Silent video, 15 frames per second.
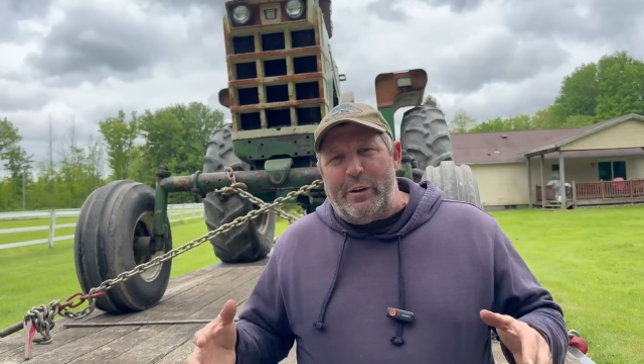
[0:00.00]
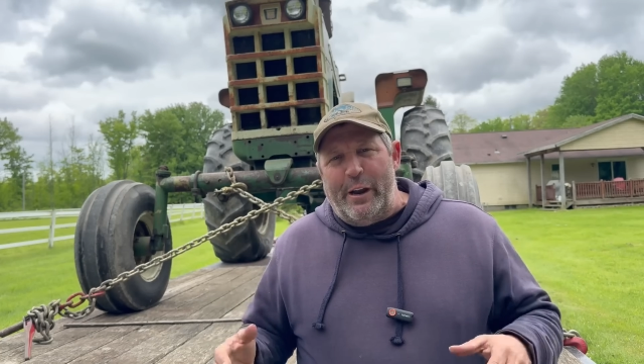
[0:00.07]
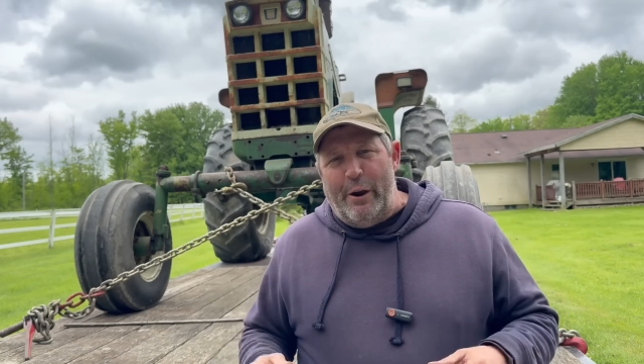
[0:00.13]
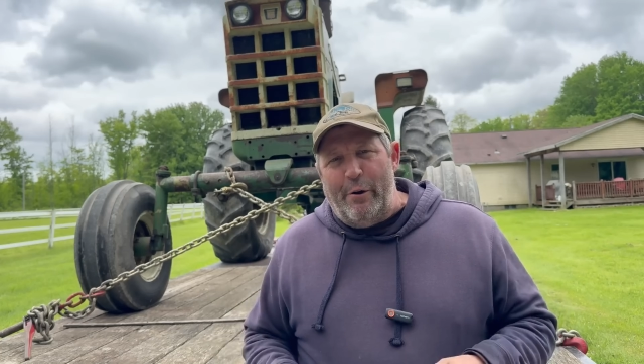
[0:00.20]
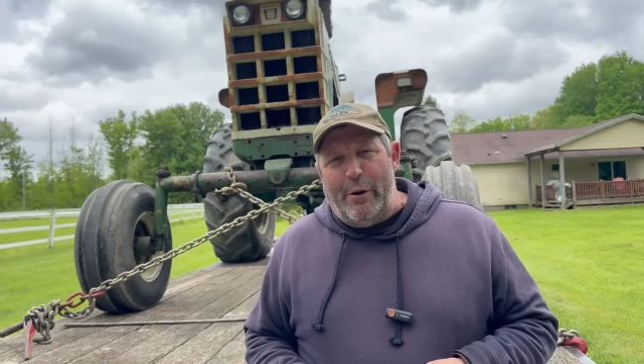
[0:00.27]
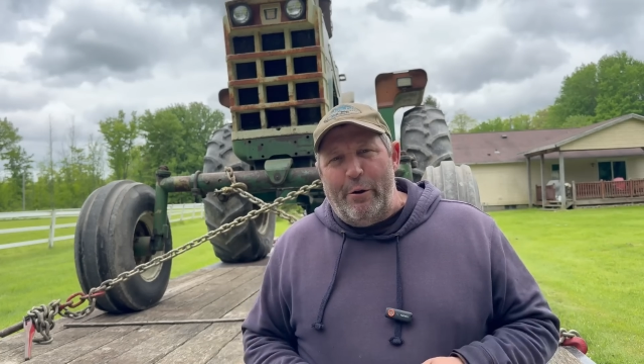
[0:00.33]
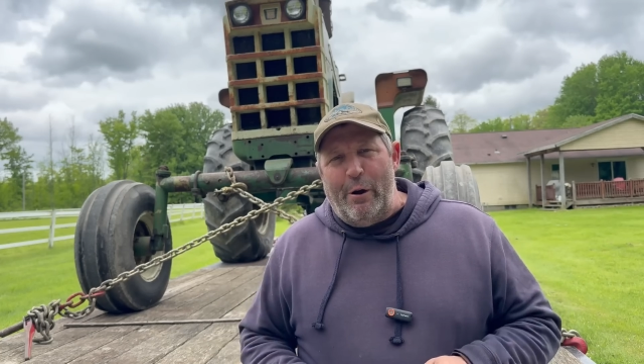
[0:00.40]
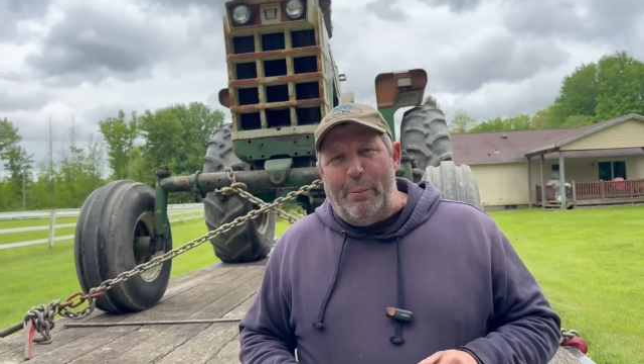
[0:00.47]

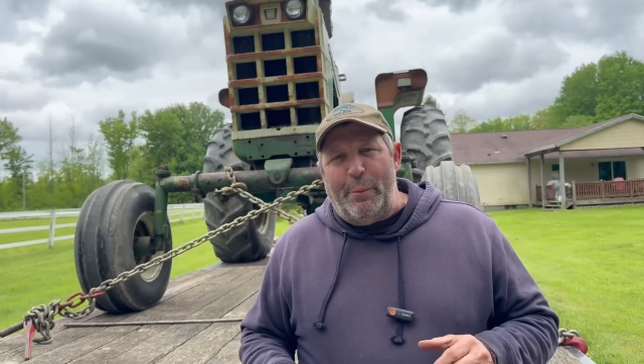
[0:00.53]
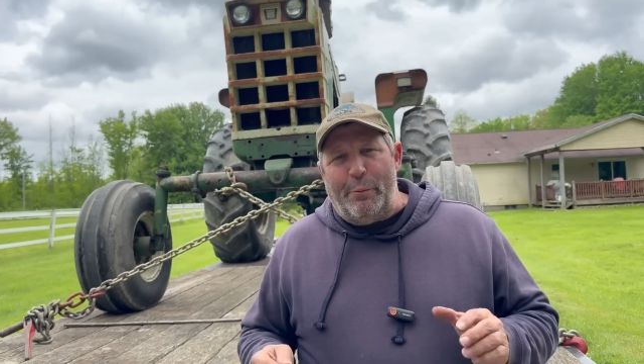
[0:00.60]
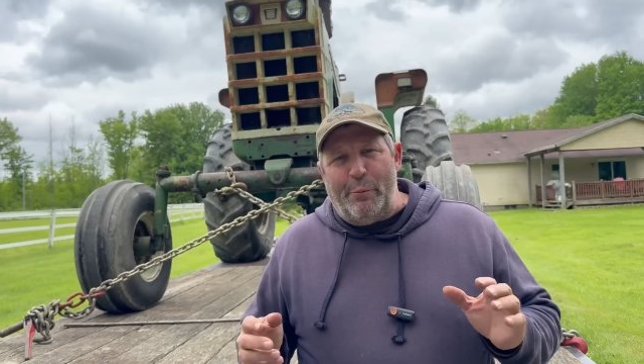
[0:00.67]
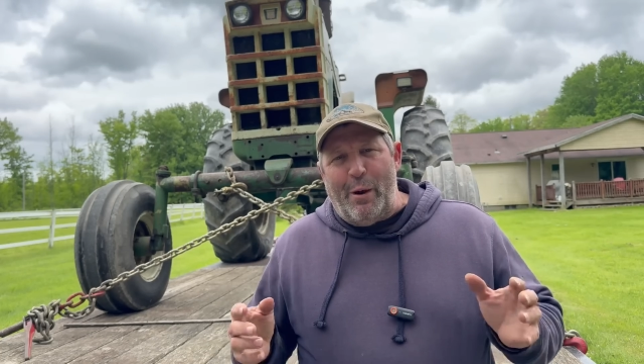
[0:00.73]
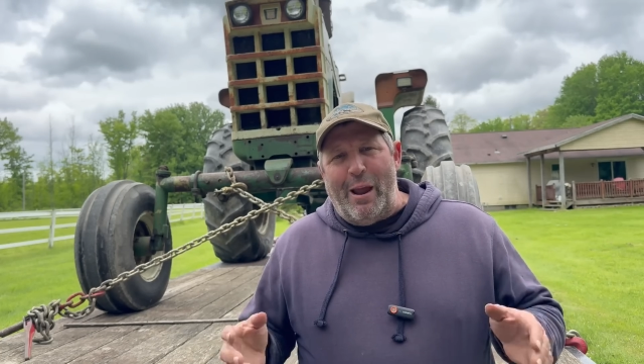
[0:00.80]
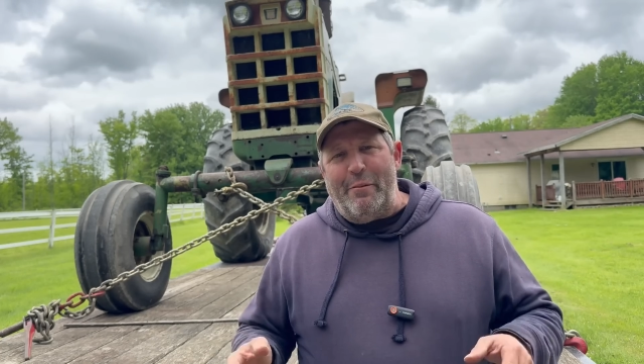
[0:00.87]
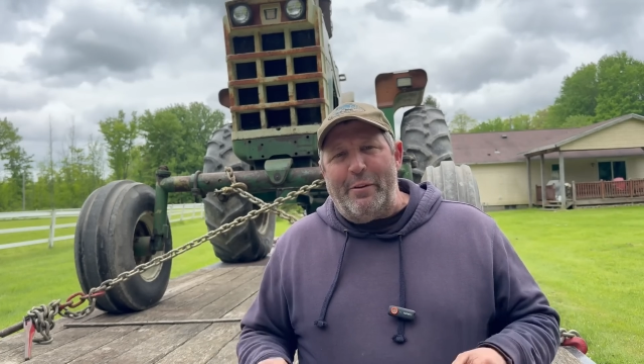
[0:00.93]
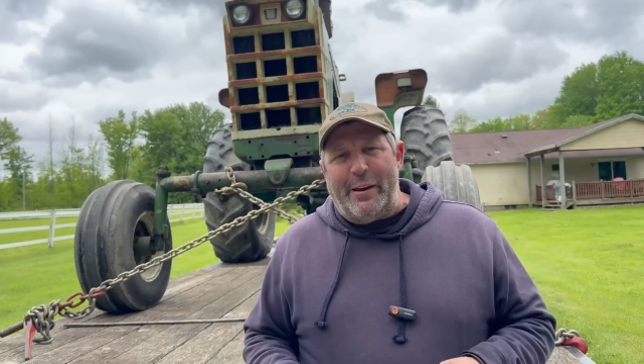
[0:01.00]
carrier, I'm a
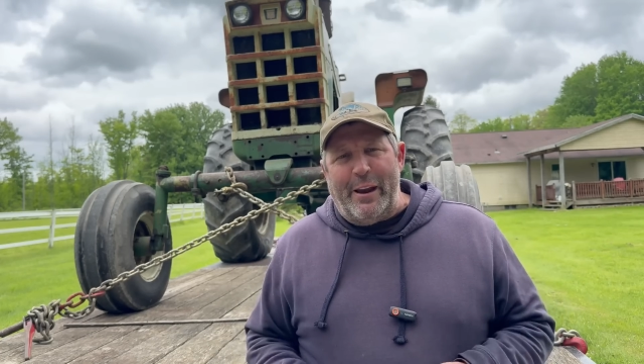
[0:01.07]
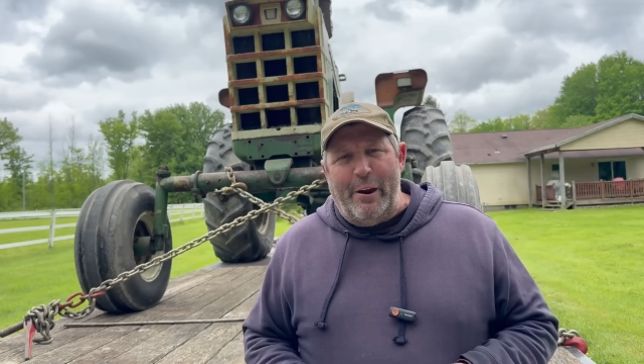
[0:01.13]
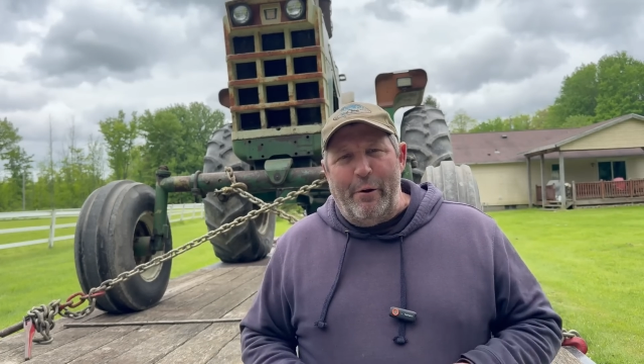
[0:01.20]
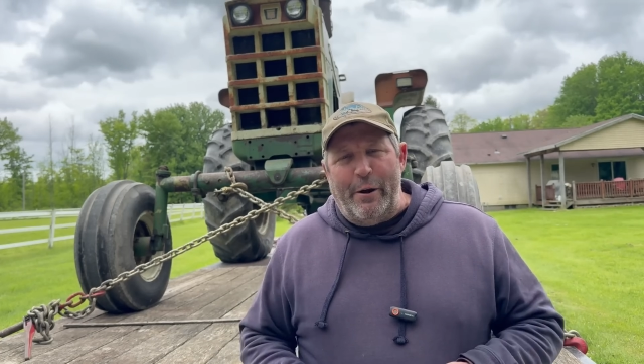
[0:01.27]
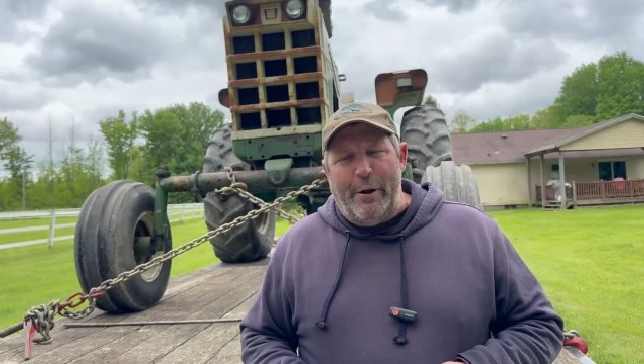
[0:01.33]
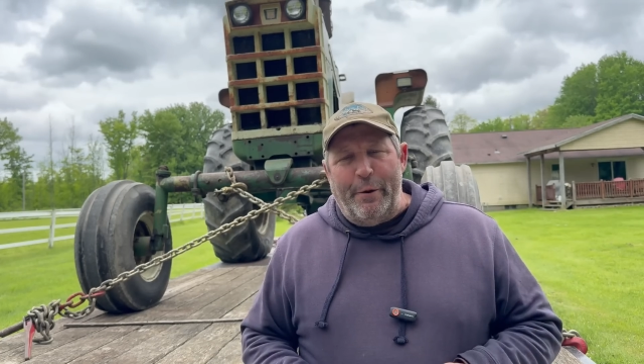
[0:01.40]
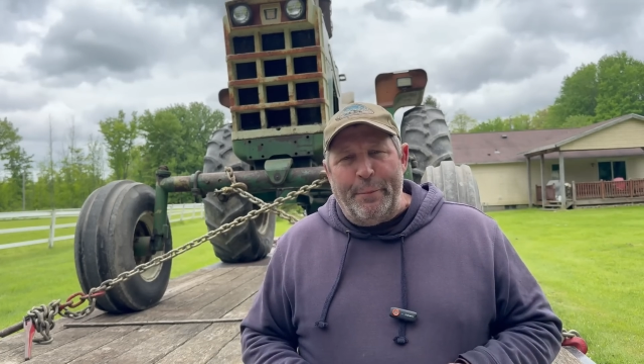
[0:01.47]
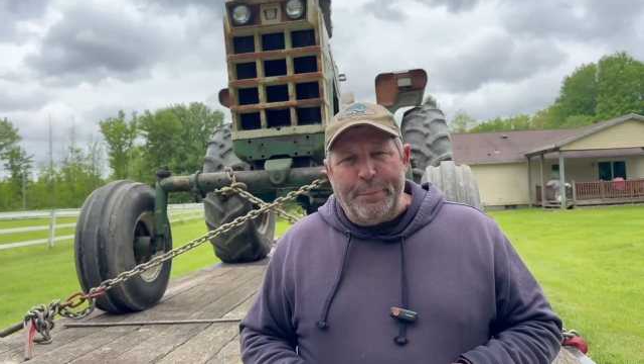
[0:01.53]
private
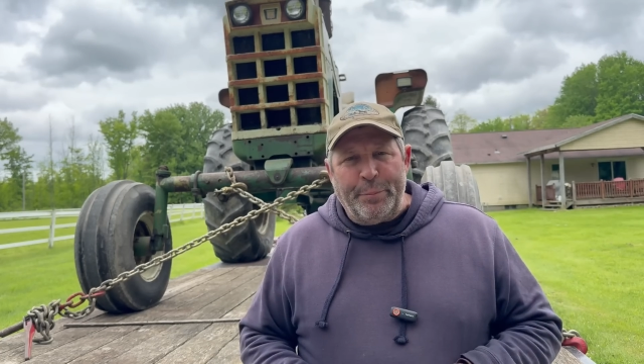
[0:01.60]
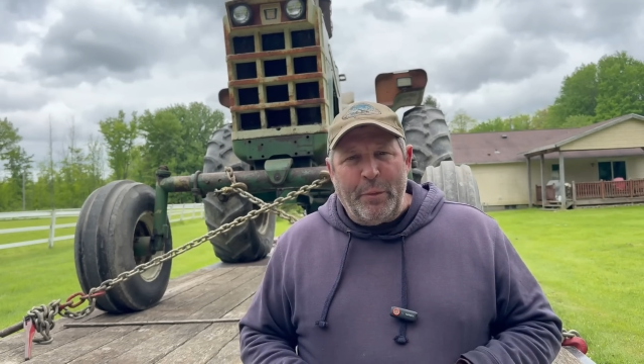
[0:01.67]
carrier.